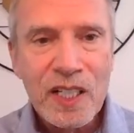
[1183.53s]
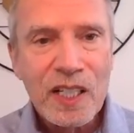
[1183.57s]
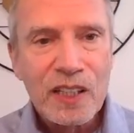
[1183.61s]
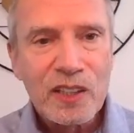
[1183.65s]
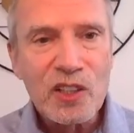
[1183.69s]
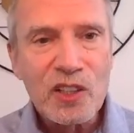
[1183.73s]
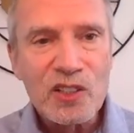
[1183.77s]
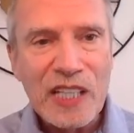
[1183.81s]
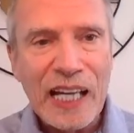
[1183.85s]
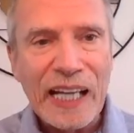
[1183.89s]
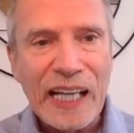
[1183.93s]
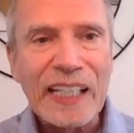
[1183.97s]

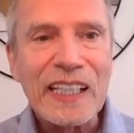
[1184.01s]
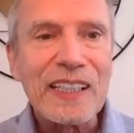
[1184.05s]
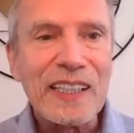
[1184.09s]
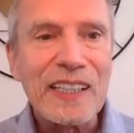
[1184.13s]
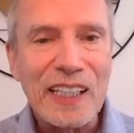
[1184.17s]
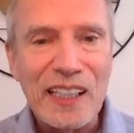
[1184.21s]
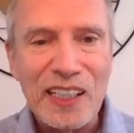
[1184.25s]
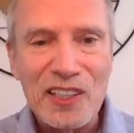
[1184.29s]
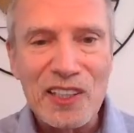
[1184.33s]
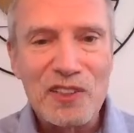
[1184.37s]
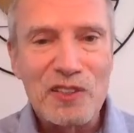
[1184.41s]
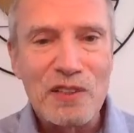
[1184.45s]
The second
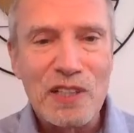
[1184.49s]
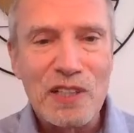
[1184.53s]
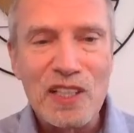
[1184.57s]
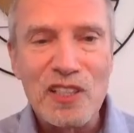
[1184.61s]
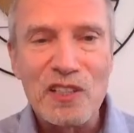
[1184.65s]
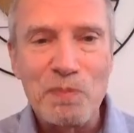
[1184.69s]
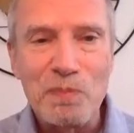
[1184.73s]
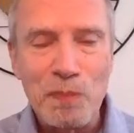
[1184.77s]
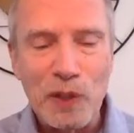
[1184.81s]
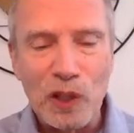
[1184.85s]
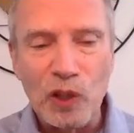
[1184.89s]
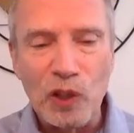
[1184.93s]
thing
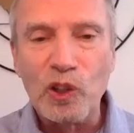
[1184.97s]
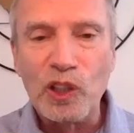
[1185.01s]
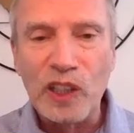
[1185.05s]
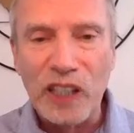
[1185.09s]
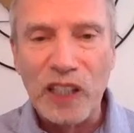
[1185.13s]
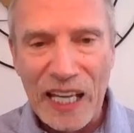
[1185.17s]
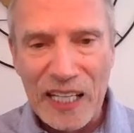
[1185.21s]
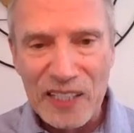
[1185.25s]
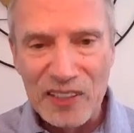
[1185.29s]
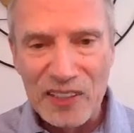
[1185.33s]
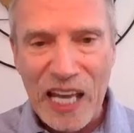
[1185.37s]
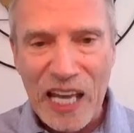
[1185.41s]
is middle
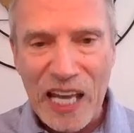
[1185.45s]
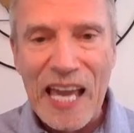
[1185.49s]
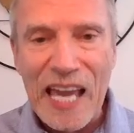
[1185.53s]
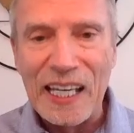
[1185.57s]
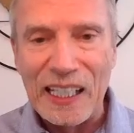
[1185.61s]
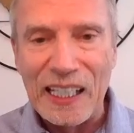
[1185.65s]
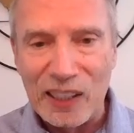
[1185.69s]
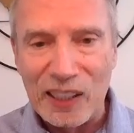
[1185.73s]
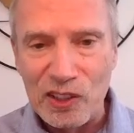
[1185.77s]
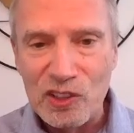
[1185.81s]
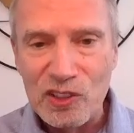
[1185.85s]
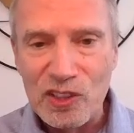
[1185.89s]
class
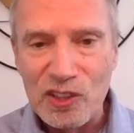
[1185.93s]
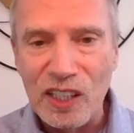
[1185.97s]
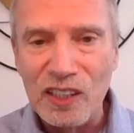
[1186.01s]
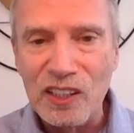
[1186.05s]
angst.